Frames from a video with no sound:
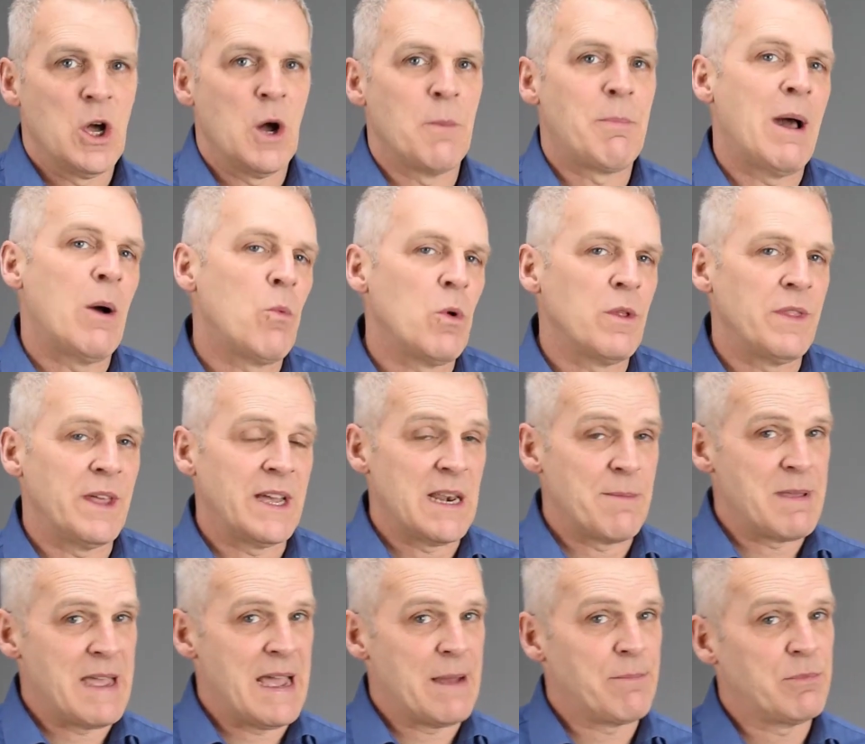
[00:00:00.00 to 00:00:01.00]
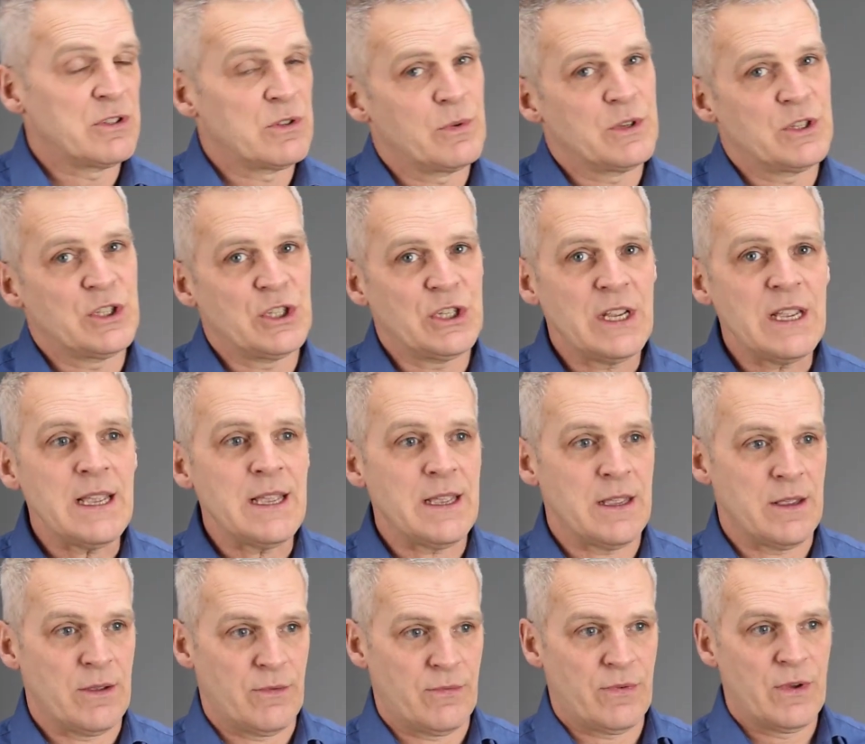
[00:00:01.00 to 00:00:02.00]
about what they're going to be able to
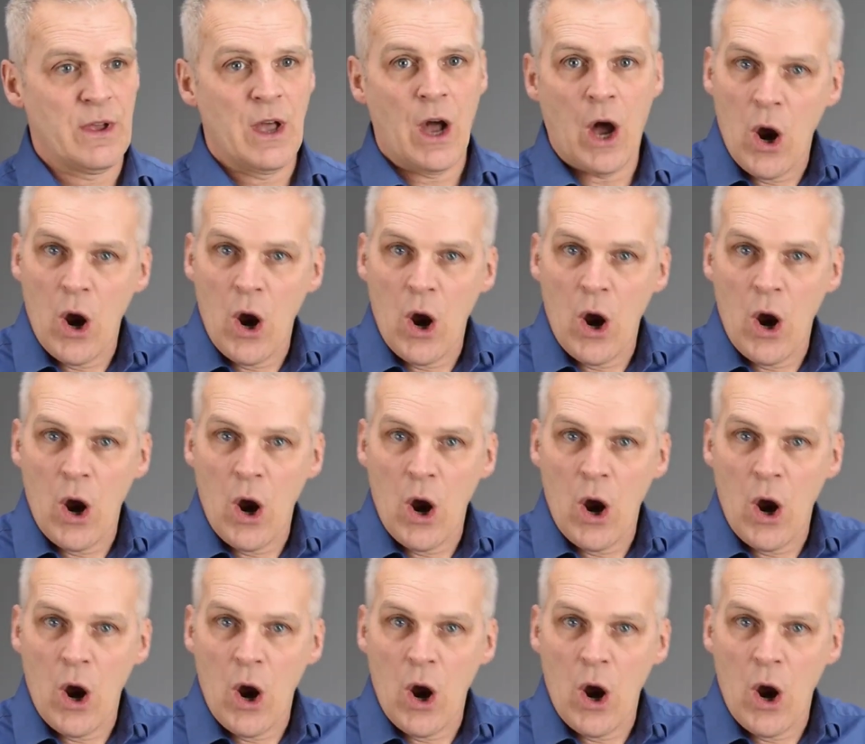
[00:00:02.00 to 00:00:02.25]
achieve